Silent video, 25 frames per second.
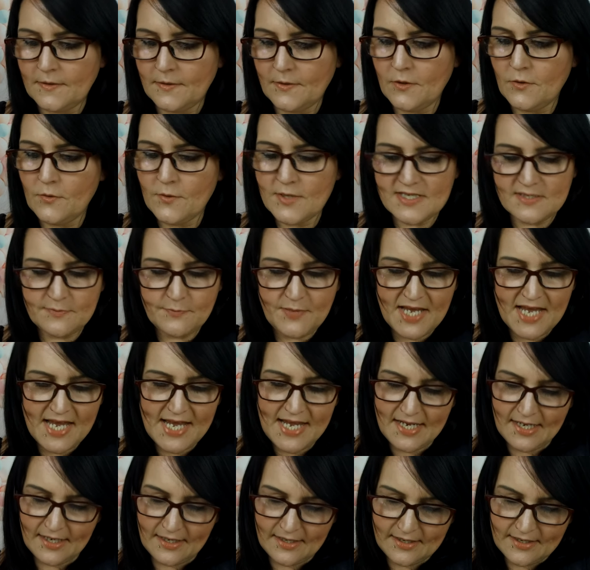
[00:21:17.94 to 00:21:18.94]
Oh, it's
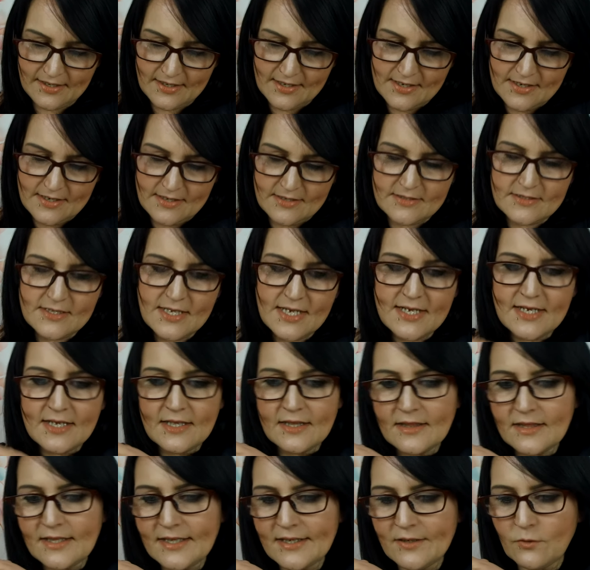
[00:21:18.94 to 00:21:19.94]
pink. It's like a
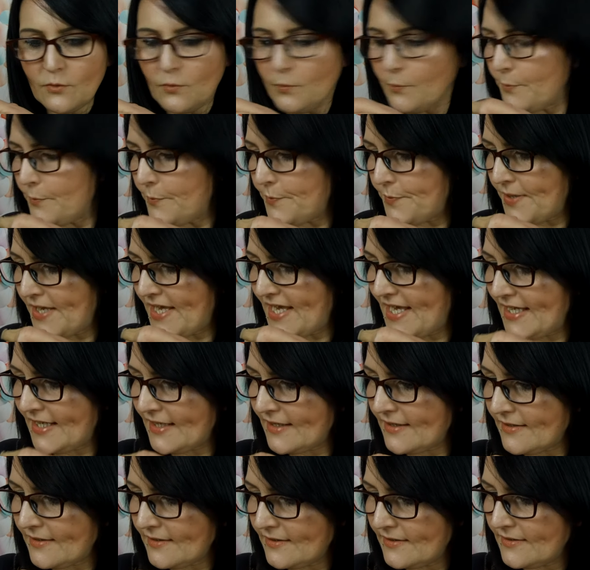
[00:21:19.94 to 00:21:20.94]
little
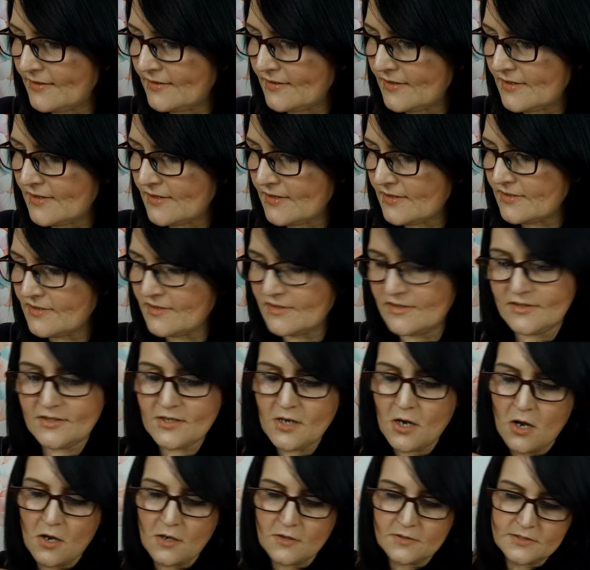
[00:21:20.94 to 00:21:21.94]
pink
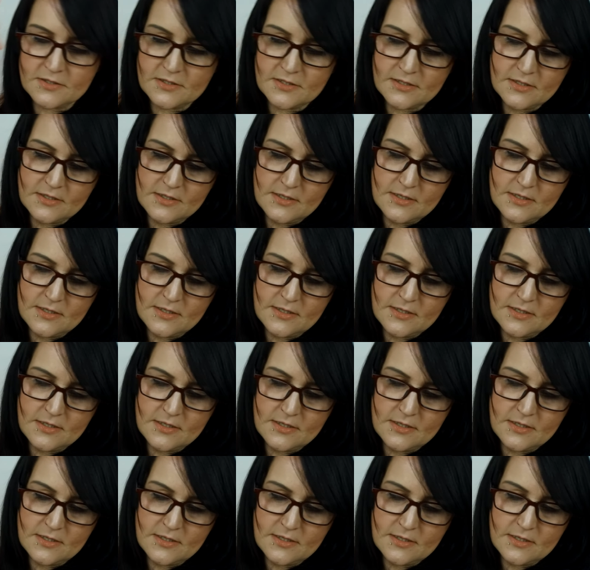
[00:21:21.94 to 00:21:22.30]
dot.